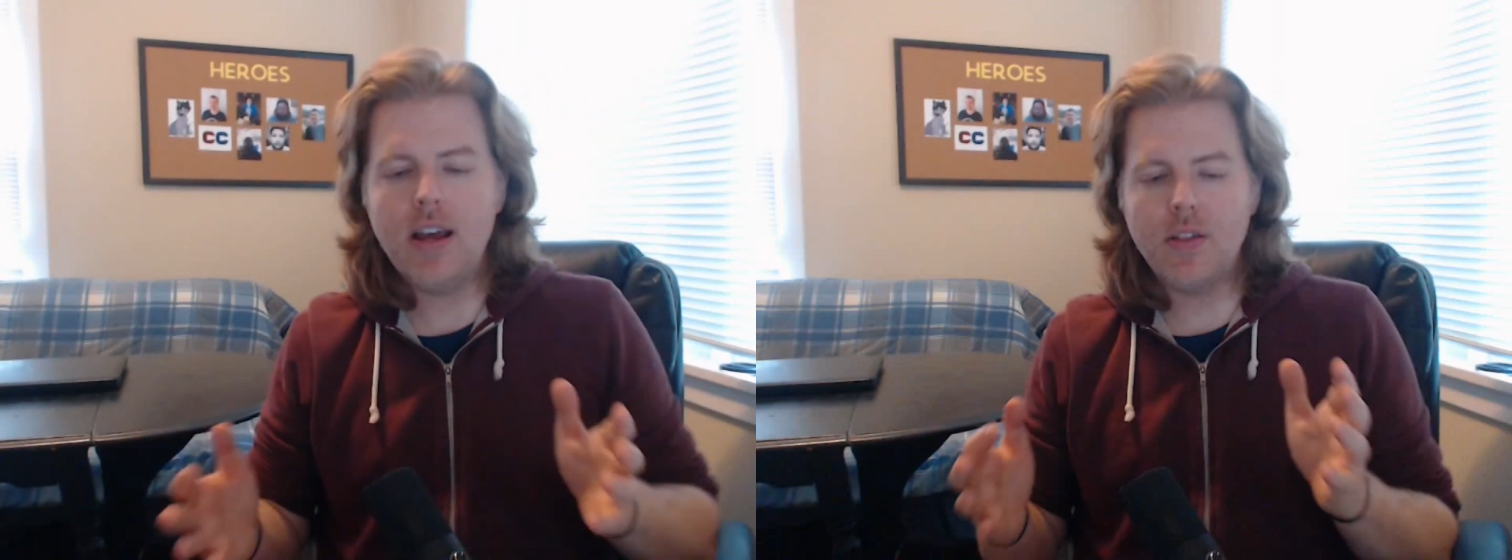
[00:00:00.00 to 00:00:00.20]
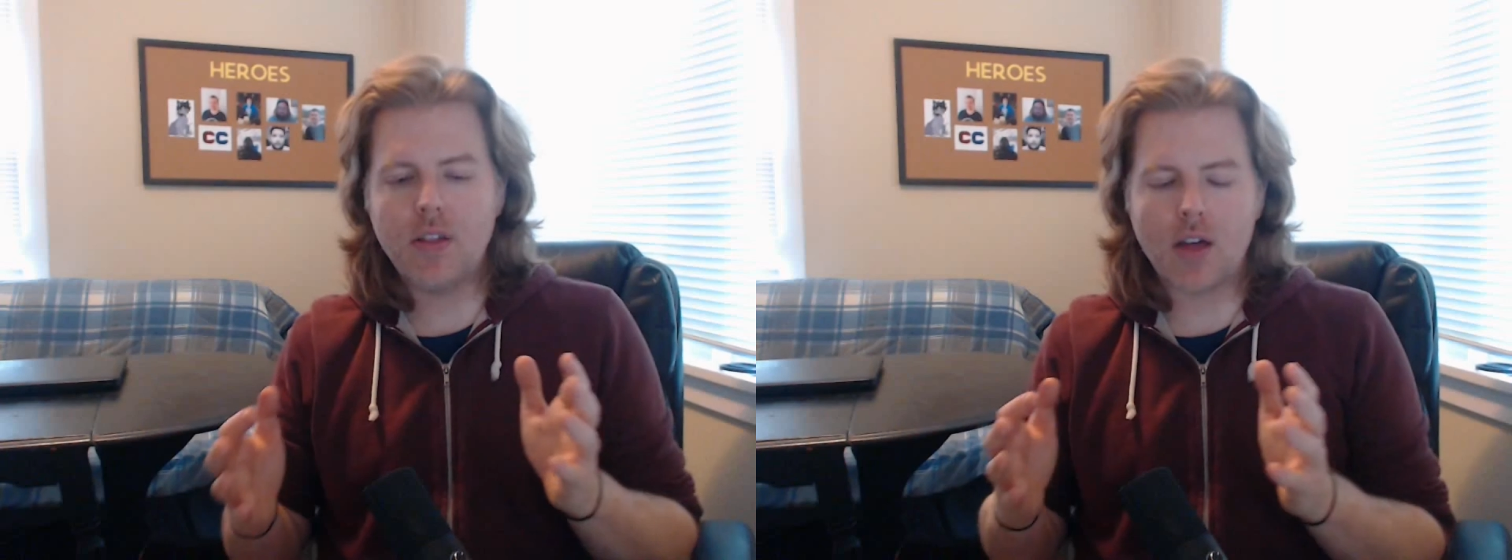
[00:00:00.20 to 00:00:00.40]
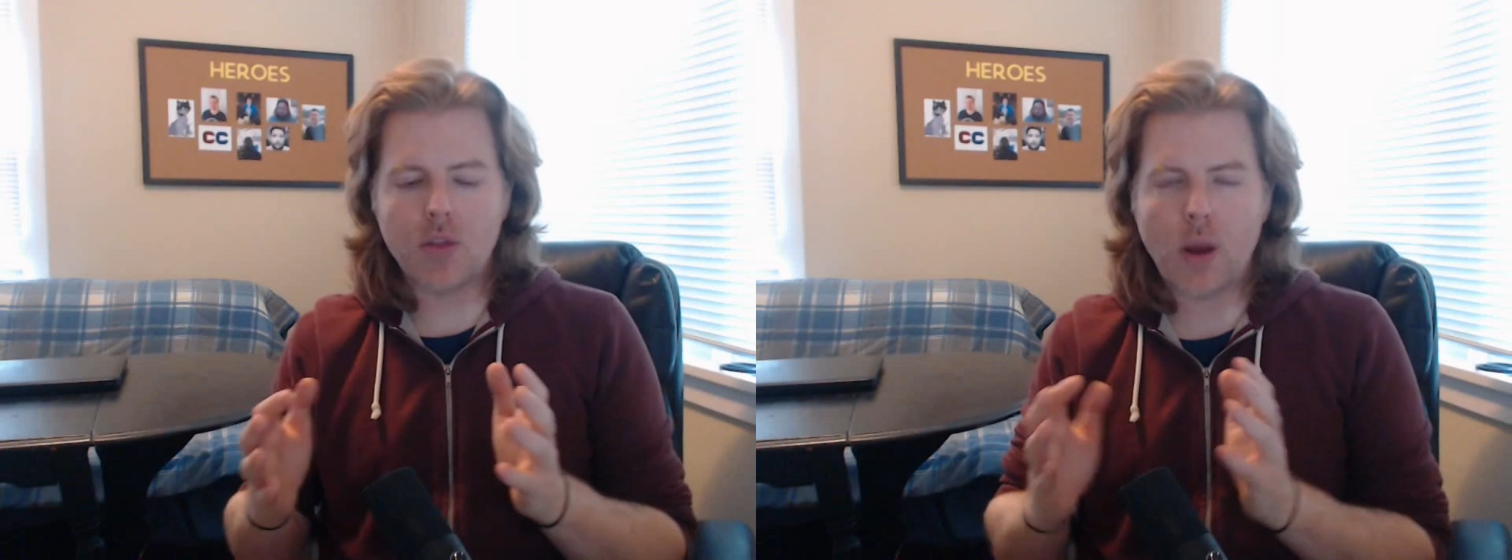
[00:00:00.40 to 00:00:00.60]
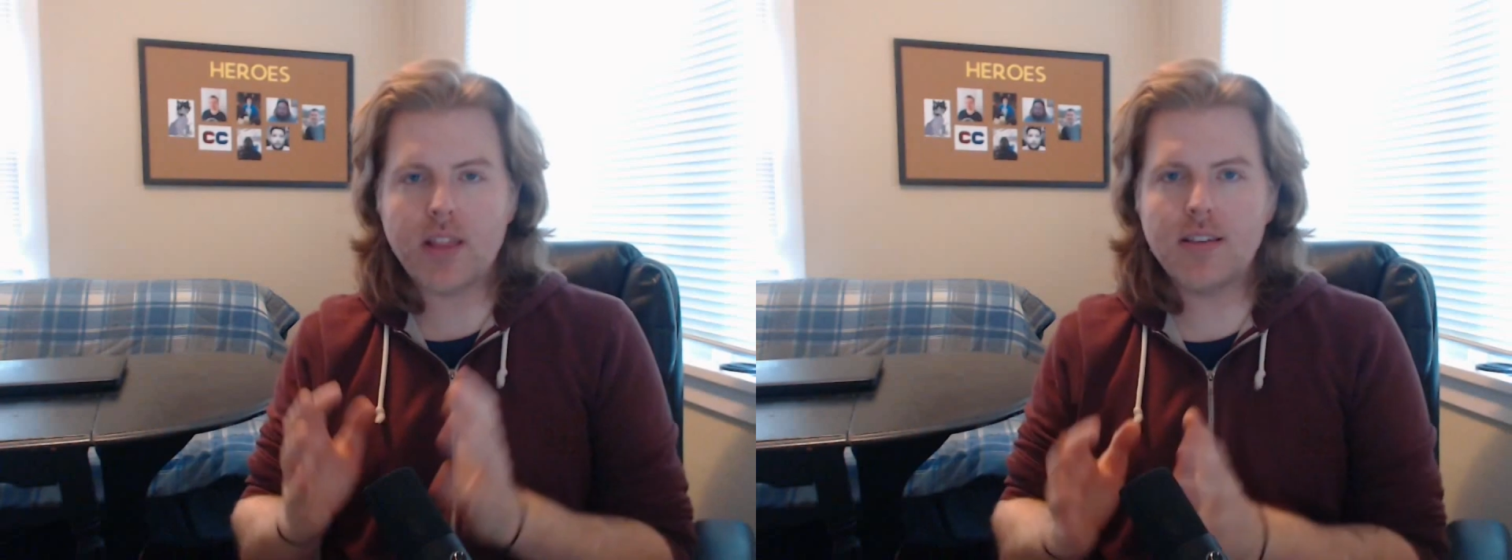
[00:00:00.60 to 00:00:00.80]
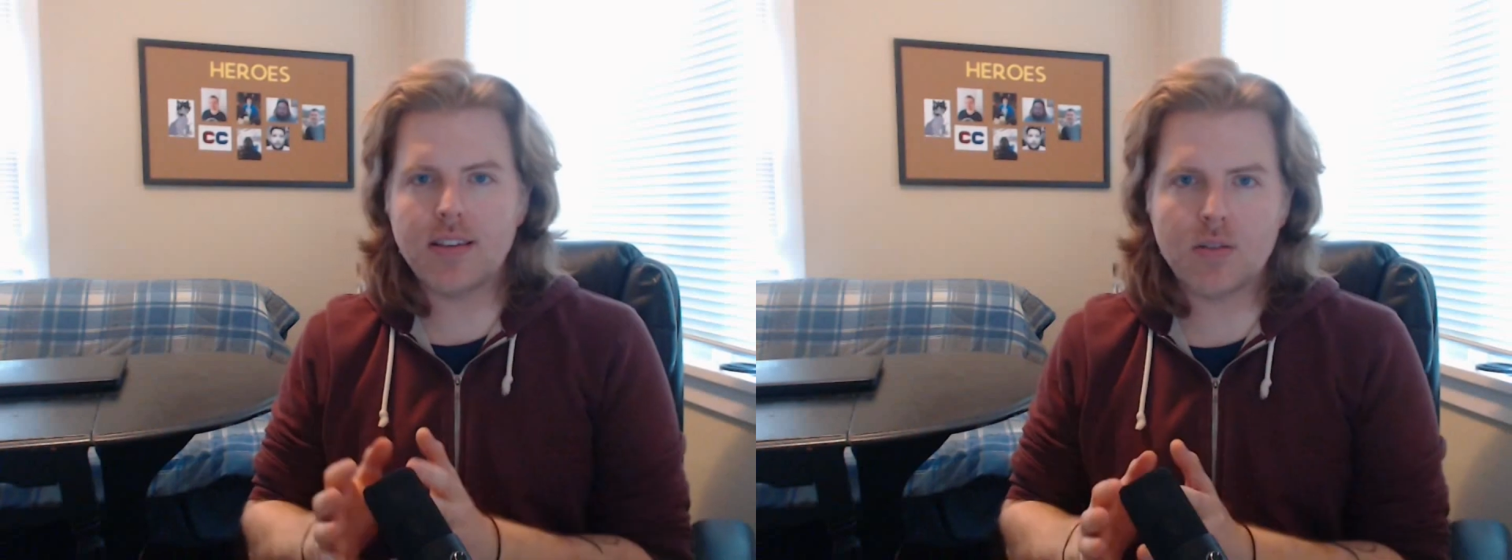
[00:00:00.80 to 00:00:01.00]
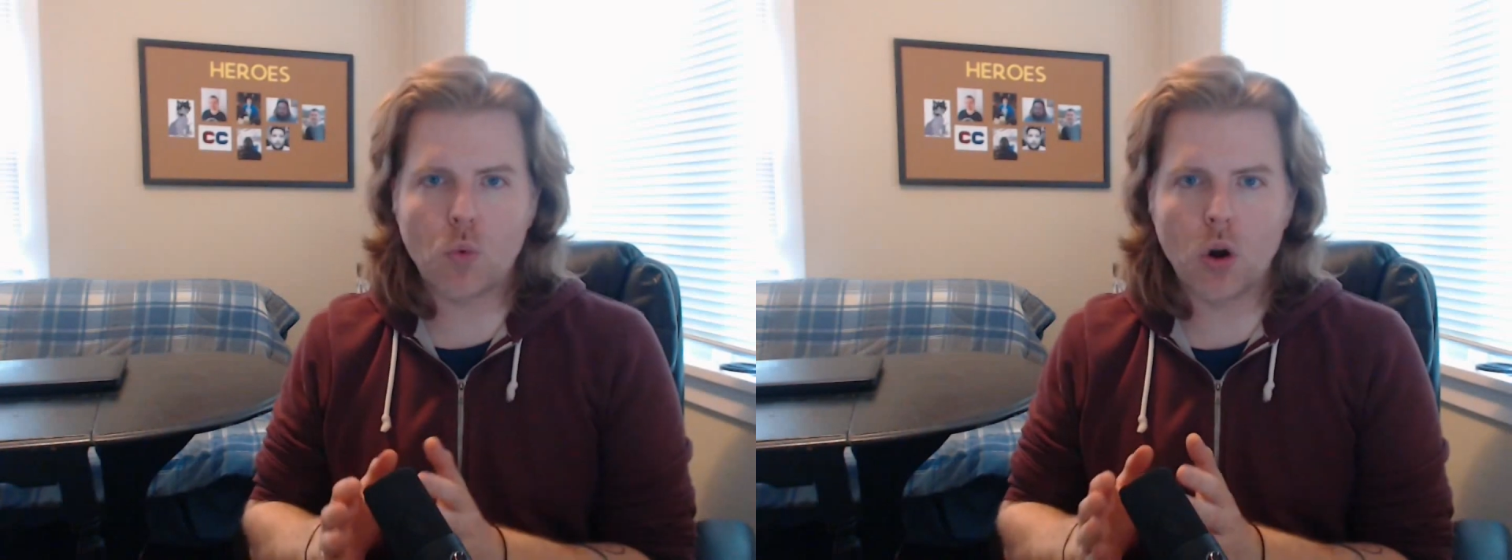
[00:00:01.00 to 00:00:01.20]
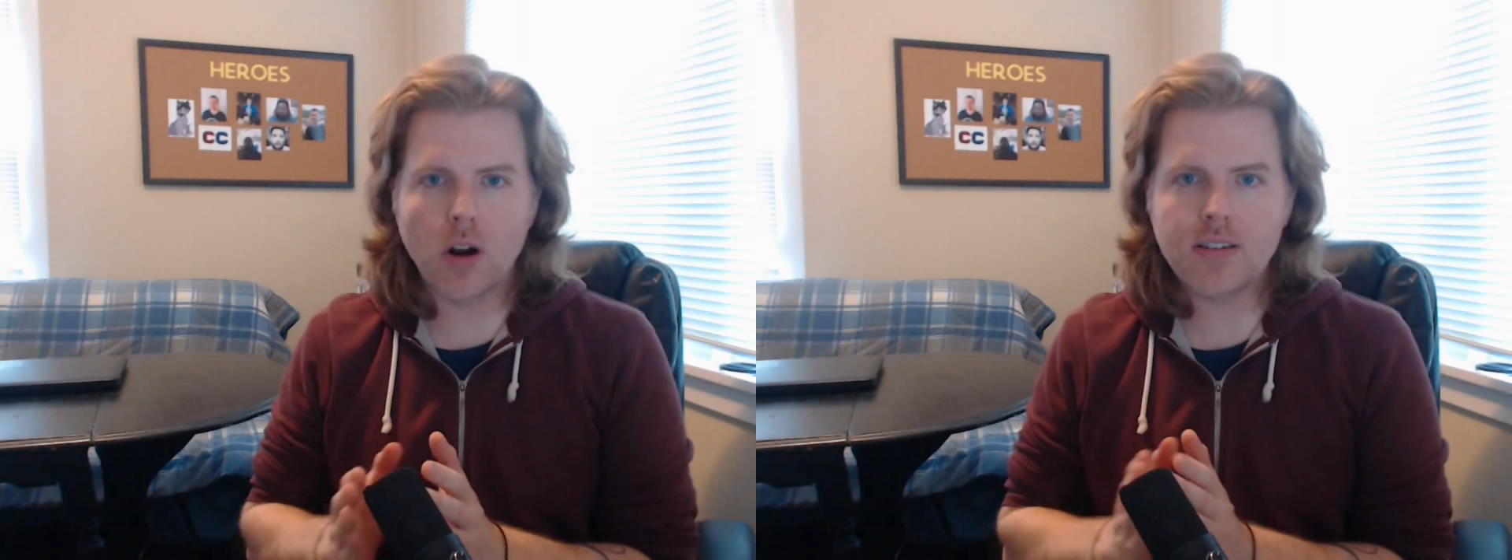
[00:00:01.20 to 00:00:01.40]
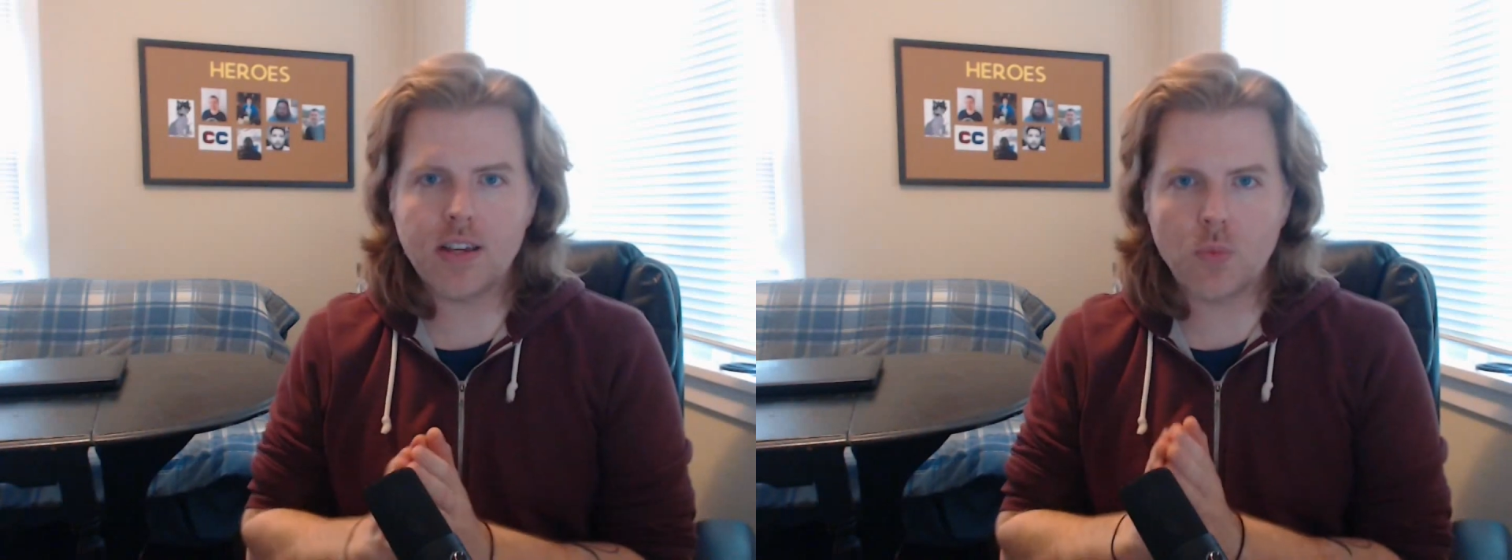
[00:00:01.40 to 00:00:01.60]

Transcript: uh, the way the system works is